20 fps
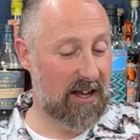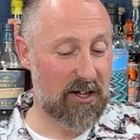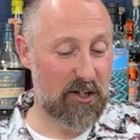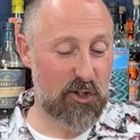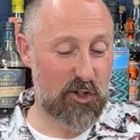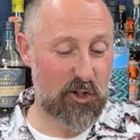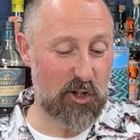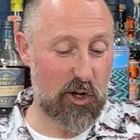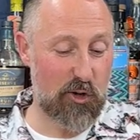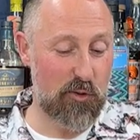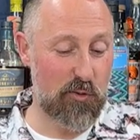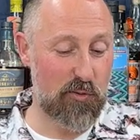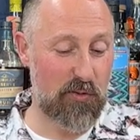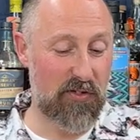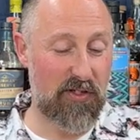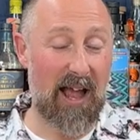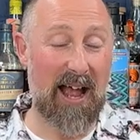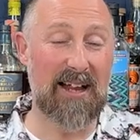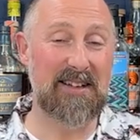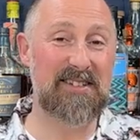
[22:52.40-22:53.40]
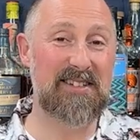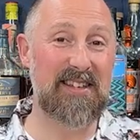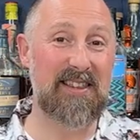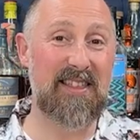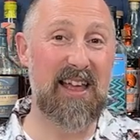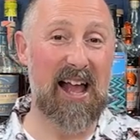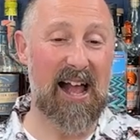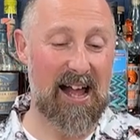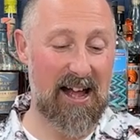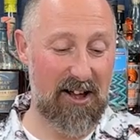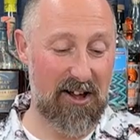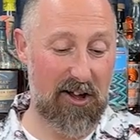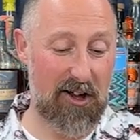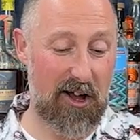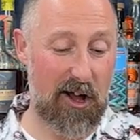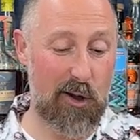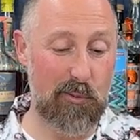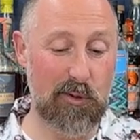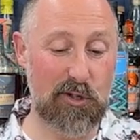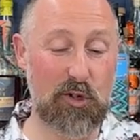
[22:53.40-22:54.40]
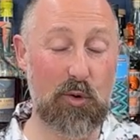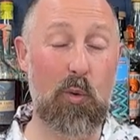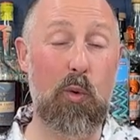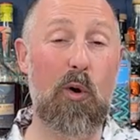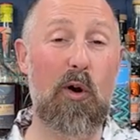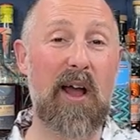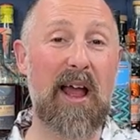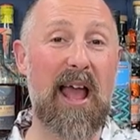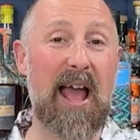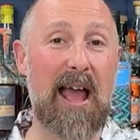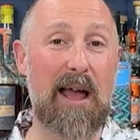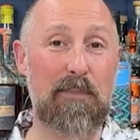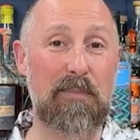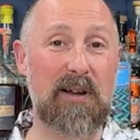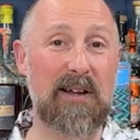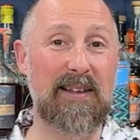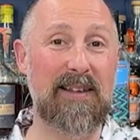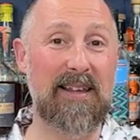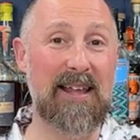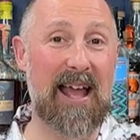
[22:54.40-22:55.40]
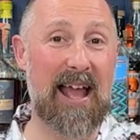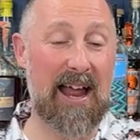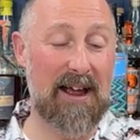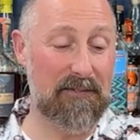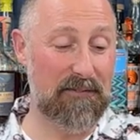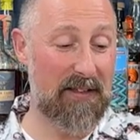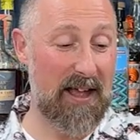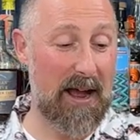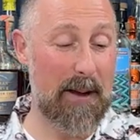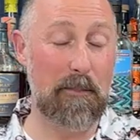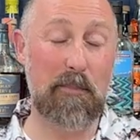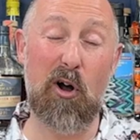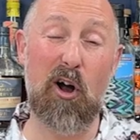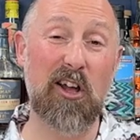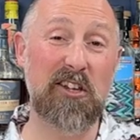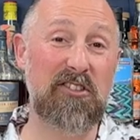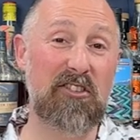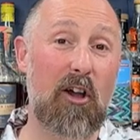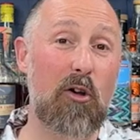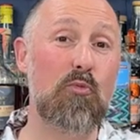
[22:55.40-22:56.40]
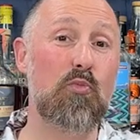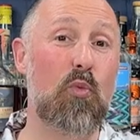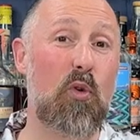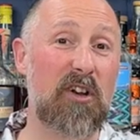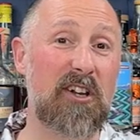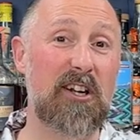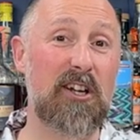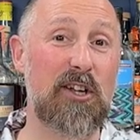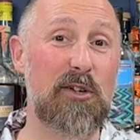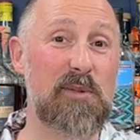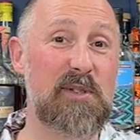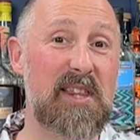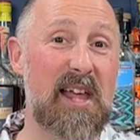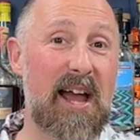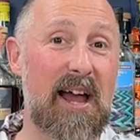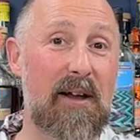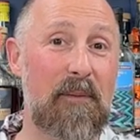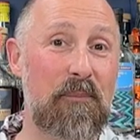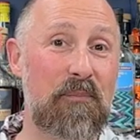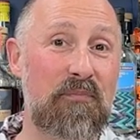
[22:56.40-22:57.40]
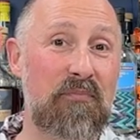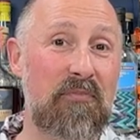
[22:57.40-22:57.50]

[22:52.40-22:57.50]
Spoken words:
So that to that, I would quite happily have that, but I don't want to lose that.